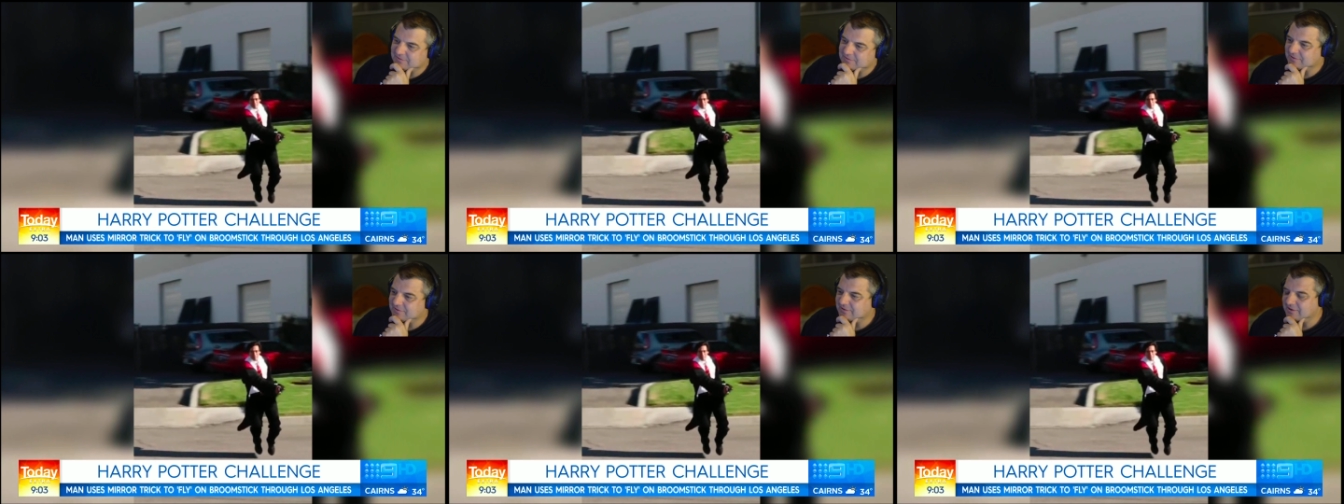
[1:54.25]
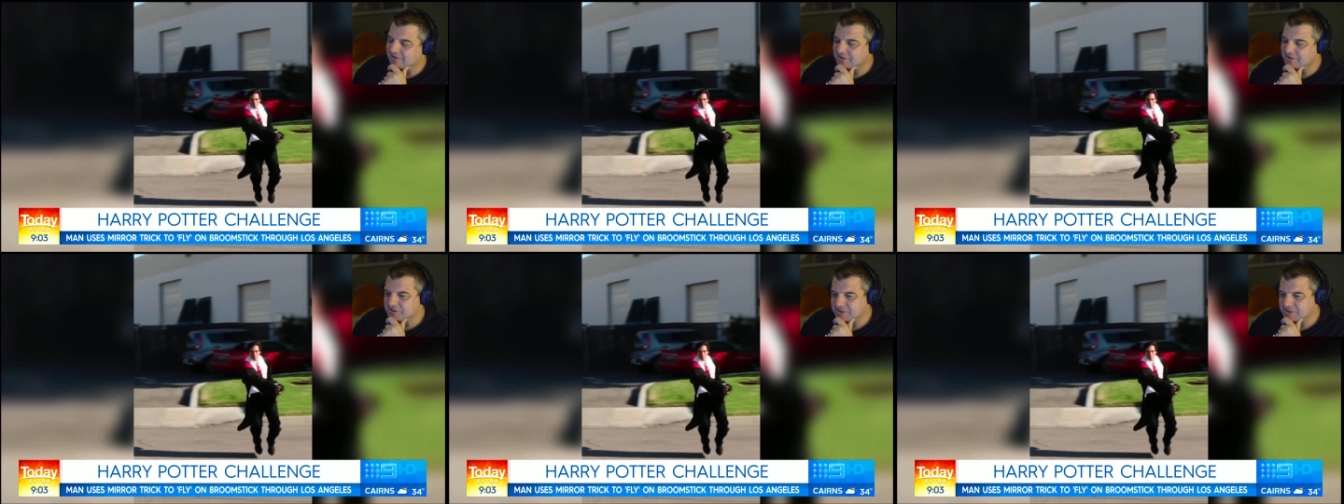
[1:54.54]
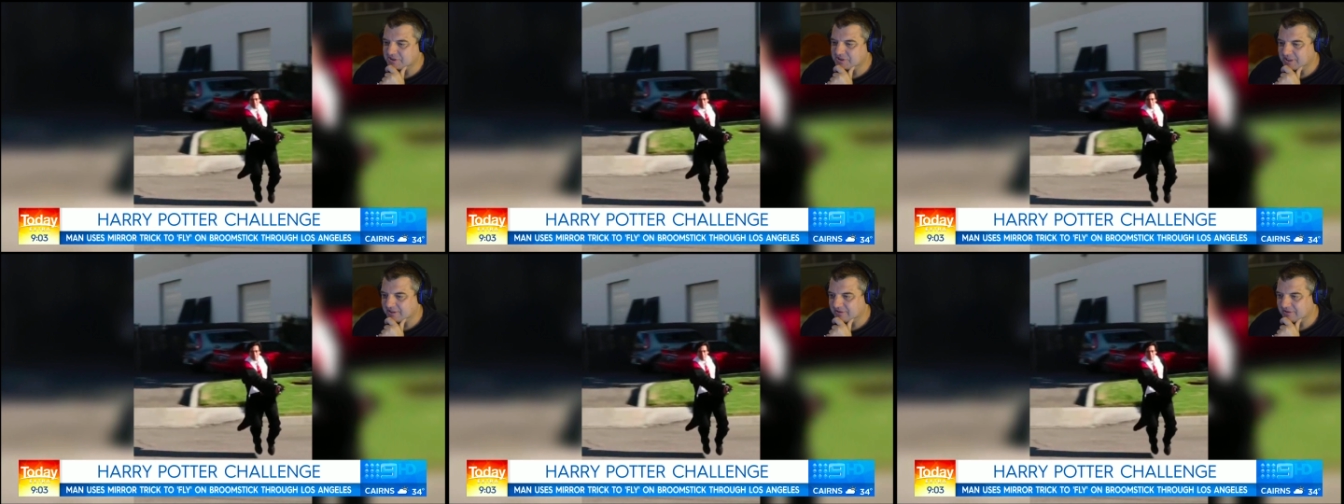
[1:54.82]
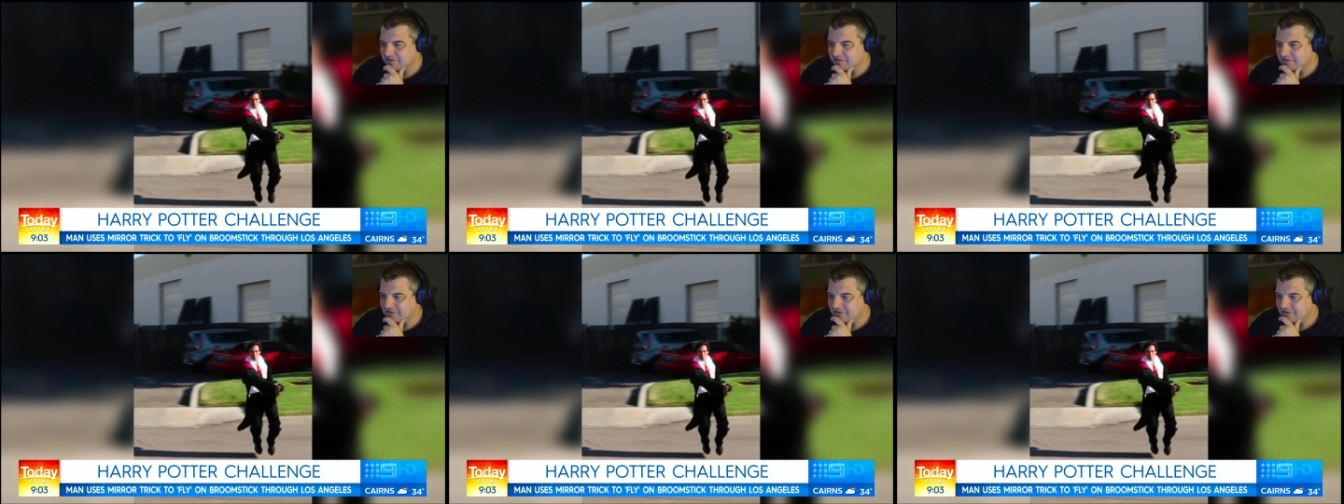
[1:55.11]
if he's got the
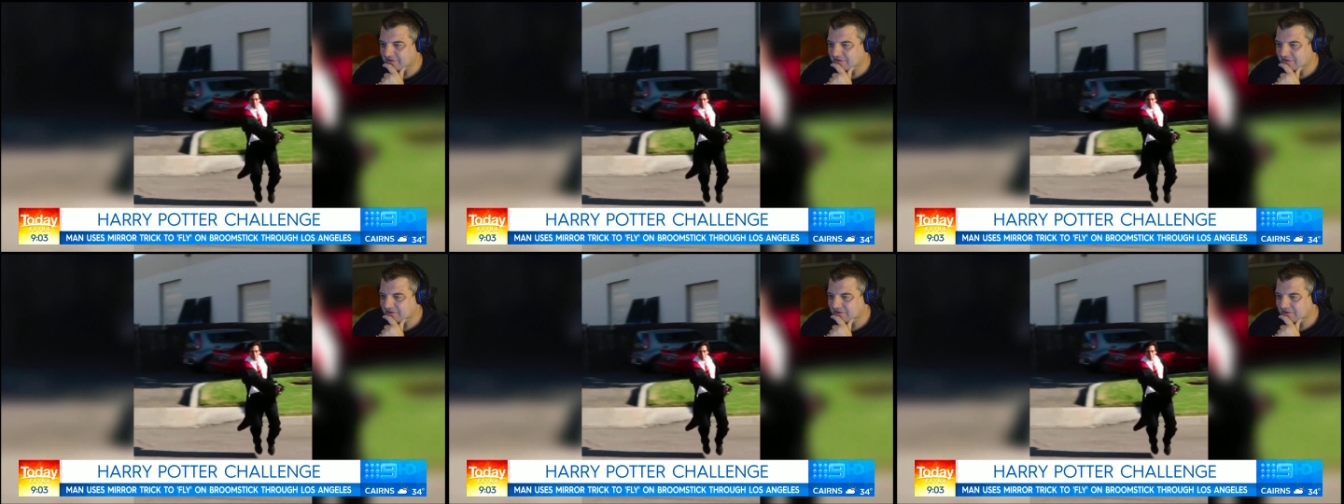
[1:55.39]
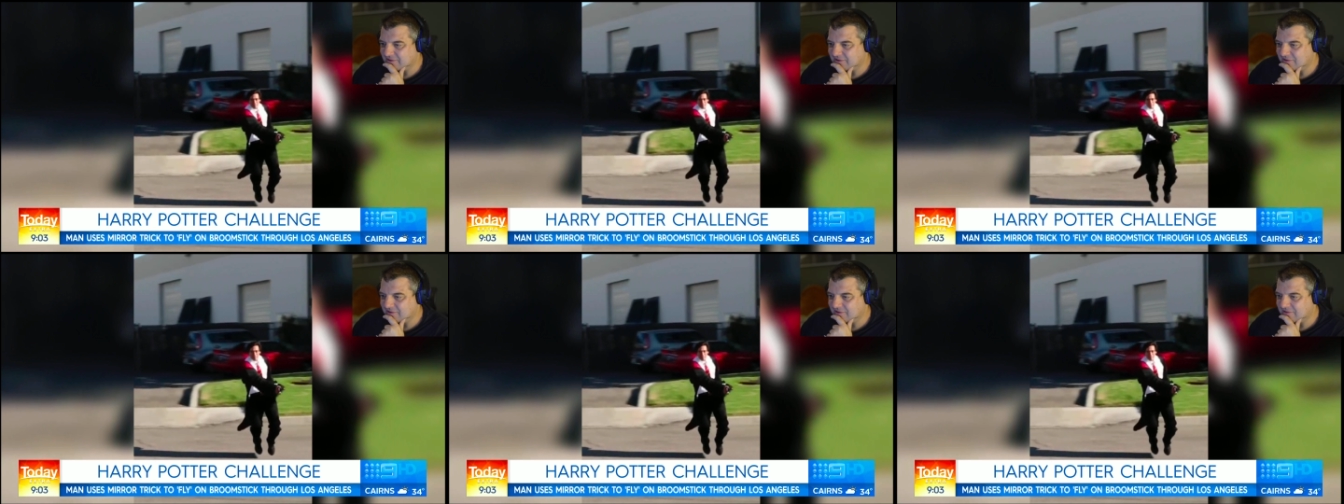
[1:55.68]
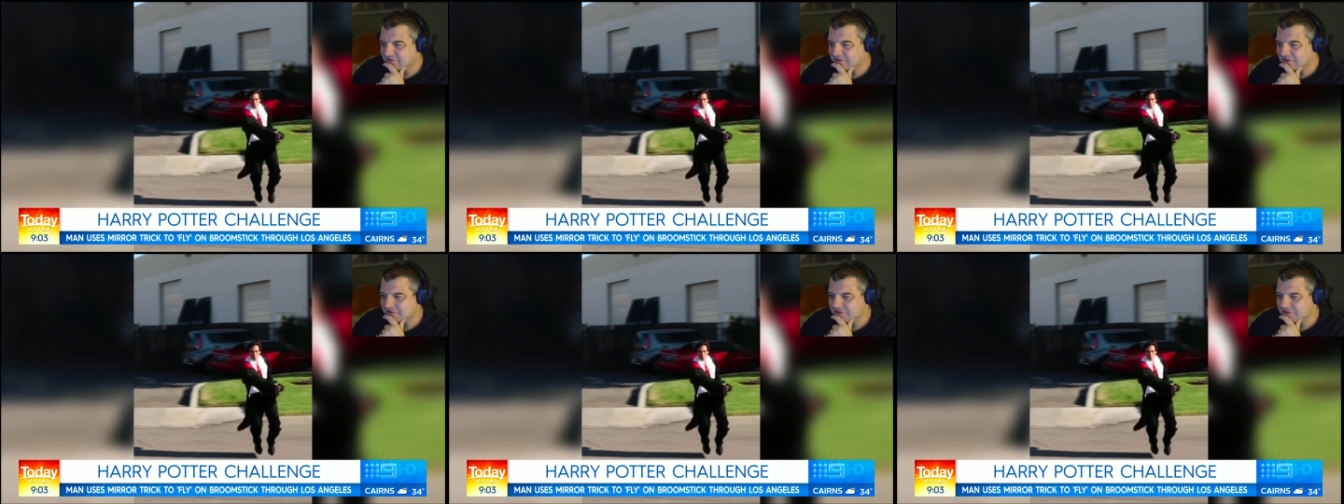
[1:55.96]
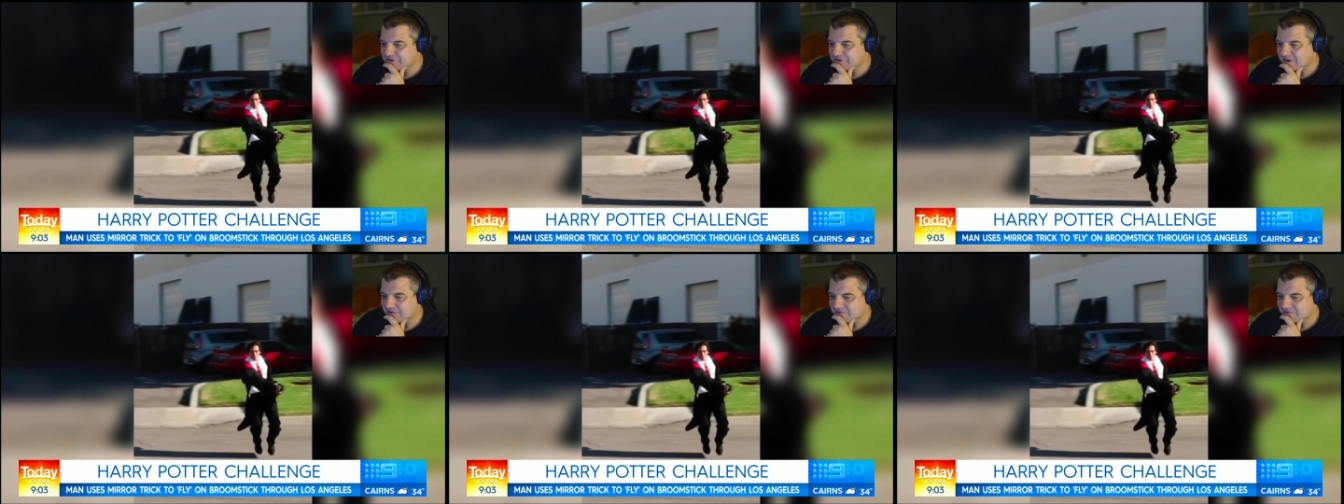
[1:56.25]
sheet, you can sort of see
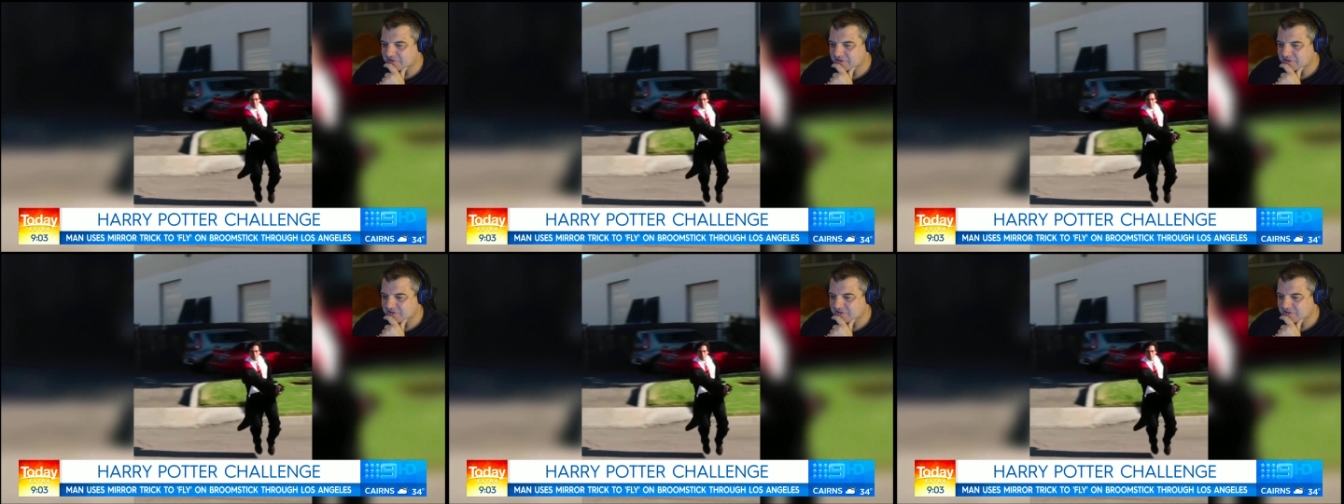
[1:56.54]
the shadow